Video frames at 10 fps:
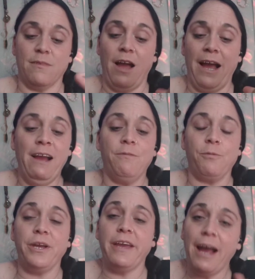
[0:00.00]
I have
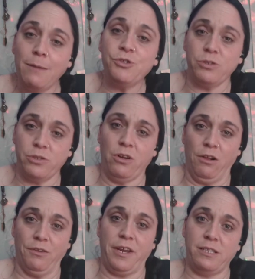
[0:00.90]
recaptured the
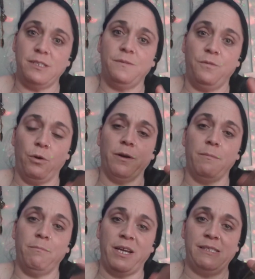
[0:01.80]
holidays for
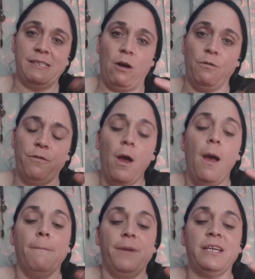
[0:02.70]
myself,
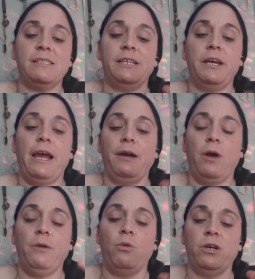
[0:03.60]
because then
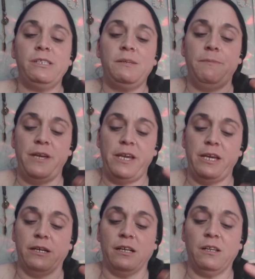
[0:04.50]
I want to
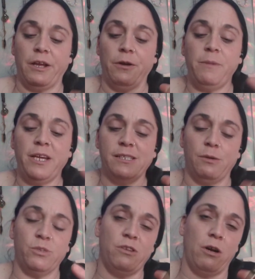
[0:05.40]
be clear, because it
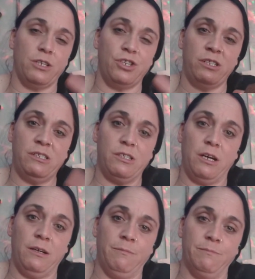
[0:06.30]
was not just
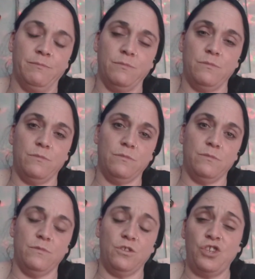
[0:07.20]

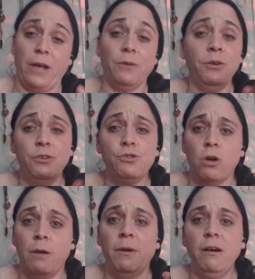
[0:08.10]
childhood
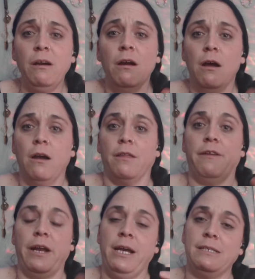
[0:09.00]
trauma
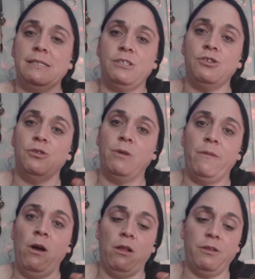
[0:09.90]
that I had centered around
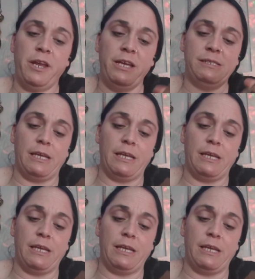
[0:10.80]
the holidays.